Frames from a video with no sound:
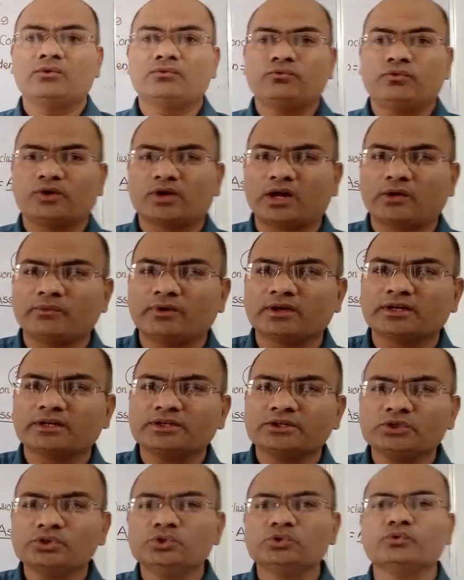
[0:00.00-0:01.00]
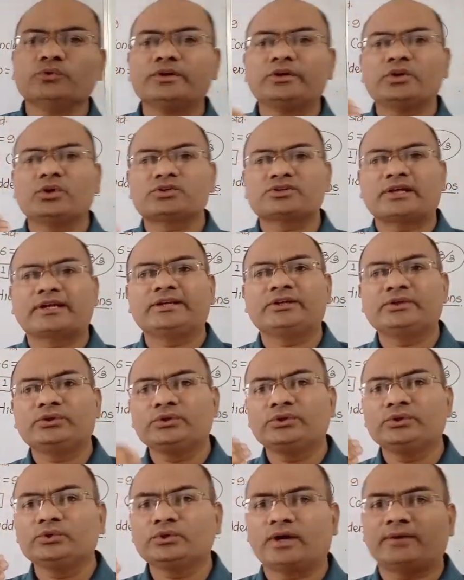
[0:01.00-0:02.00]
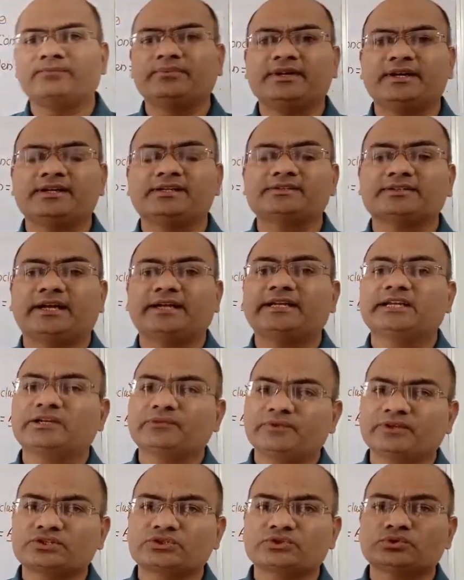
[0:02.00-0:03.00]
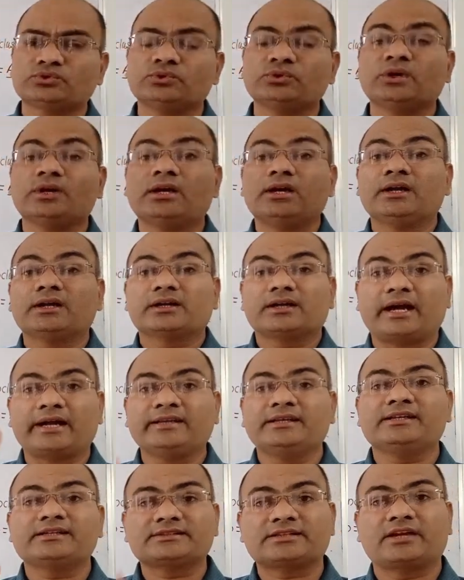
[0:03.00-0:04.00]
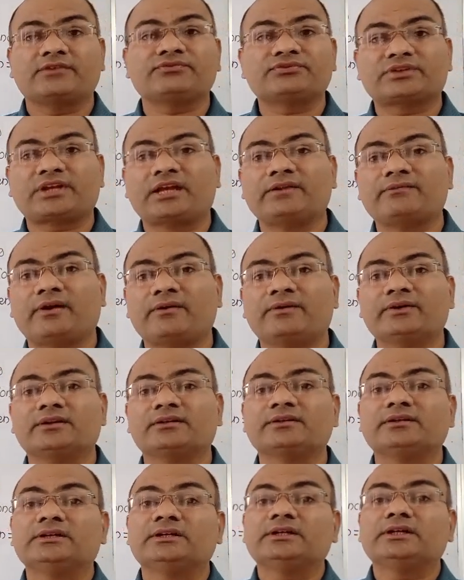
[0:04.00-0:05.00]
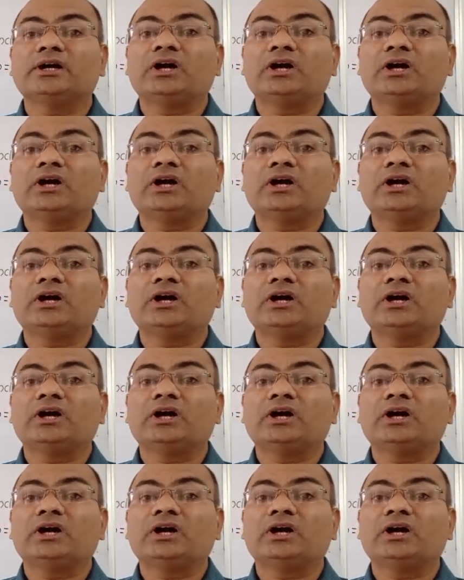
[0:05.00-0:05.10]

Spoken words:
For our new videos and new updates, I request you kindly subscribe our